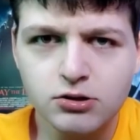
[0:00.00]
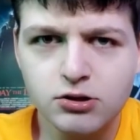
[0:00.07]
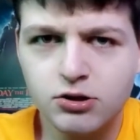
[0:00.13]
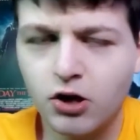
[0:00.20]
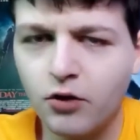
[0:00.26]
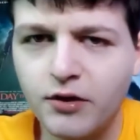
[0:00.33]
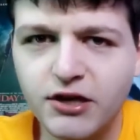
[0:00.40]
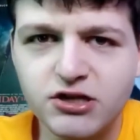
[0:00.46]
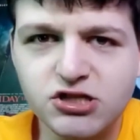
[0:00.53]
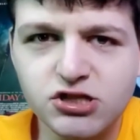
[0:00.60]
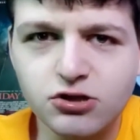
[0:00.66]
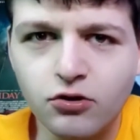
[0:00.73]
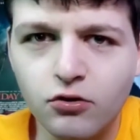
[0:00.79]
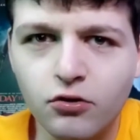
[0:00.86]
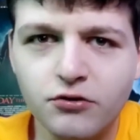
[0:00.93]
Going to
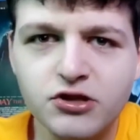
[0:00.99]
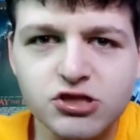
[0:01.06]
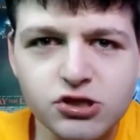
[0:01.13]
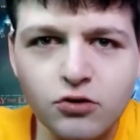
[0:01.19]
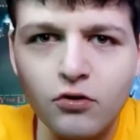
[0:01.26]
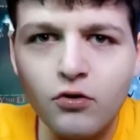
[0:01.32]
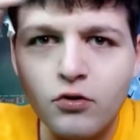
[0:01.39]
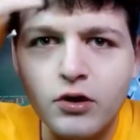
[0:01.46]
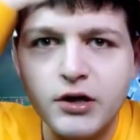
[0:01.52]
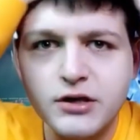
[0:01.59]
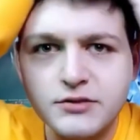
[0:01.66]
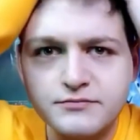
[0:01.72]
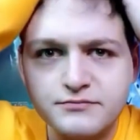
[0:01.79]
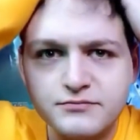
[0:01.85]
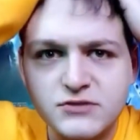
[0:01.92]
school, the school
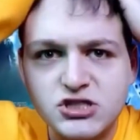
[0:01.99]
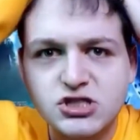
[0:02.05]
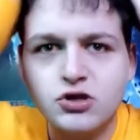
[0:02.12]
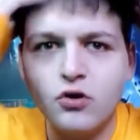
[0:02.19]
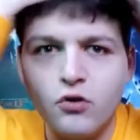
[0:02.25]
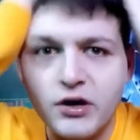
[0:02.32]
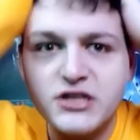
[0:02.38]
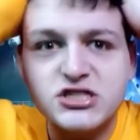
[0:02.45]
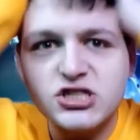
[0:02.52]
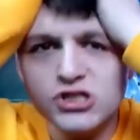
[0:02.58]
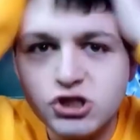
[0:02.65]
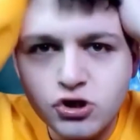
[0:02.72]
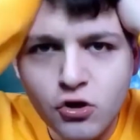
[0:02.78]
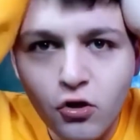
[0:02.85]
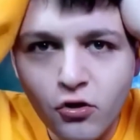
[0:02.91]
is
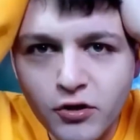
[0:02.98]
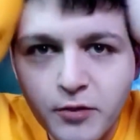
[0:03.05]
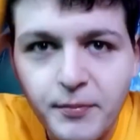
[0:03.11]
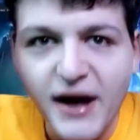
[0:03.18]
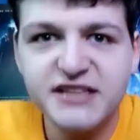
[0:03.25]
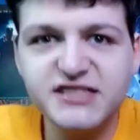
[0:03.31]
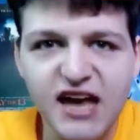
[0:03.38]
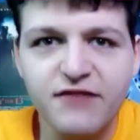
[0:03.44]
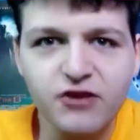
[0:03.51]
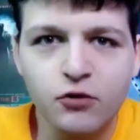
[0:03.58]
controlled by David